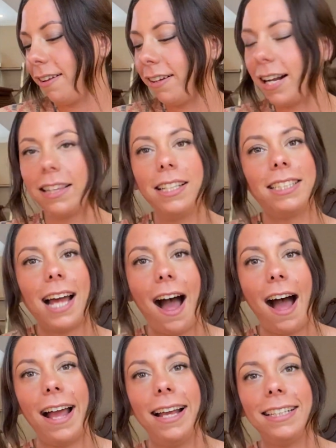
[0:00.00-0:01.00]
Cut the
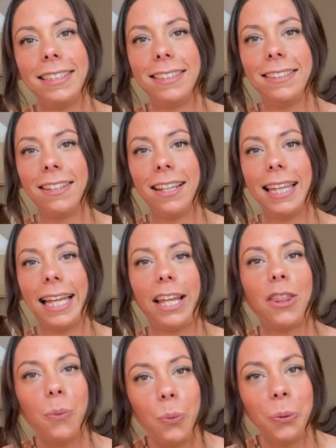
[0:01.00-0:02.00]
ties,
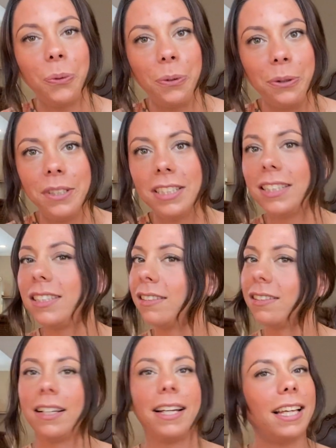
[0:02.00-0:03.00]
lick the wounds,
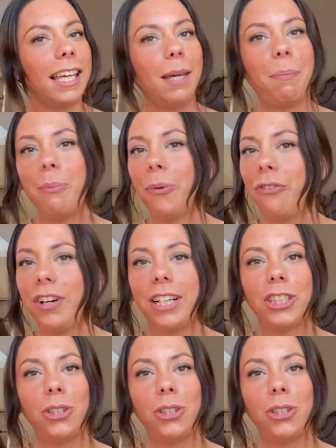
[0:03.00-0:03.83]
keep it moving.